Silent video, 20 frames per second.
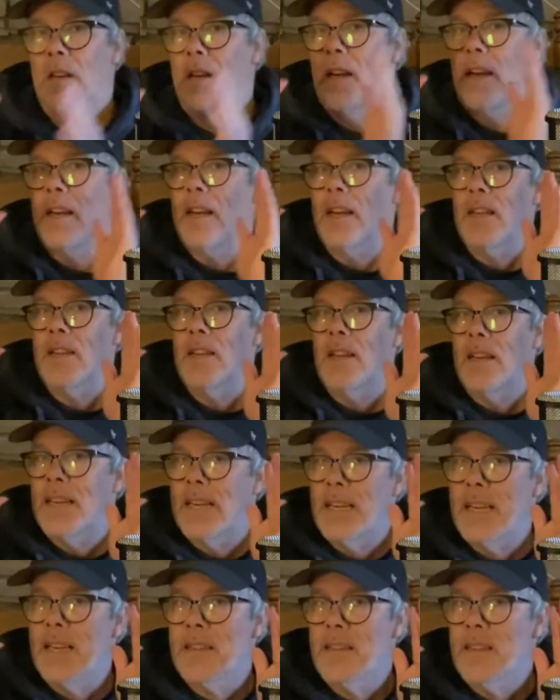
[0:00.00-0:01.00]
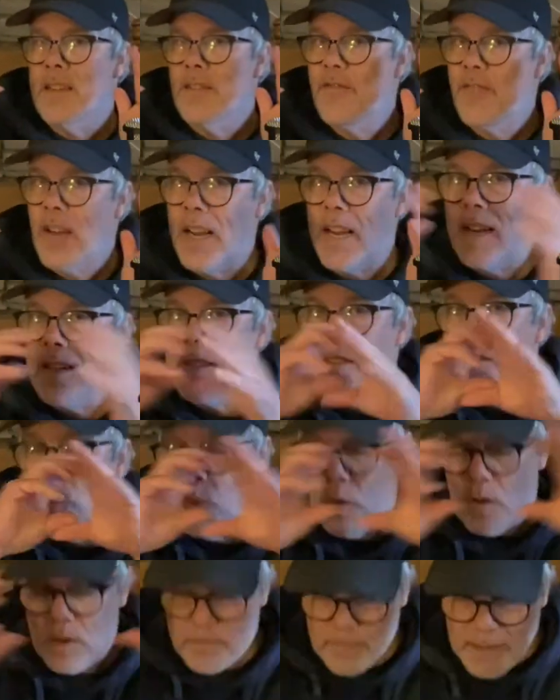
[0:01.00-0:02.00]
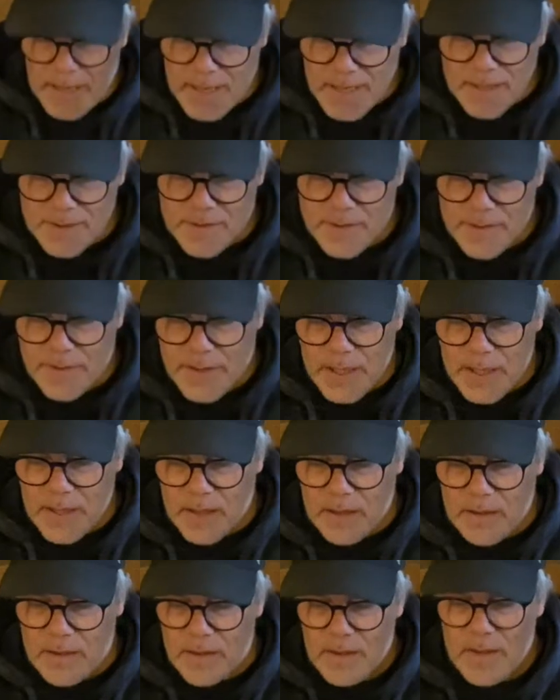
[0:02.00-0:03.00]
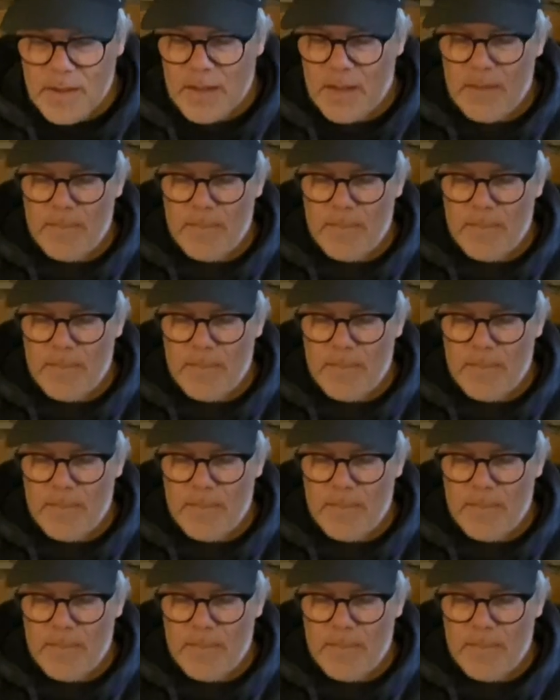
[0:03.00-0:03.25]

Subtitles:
And again, fans wore masks there,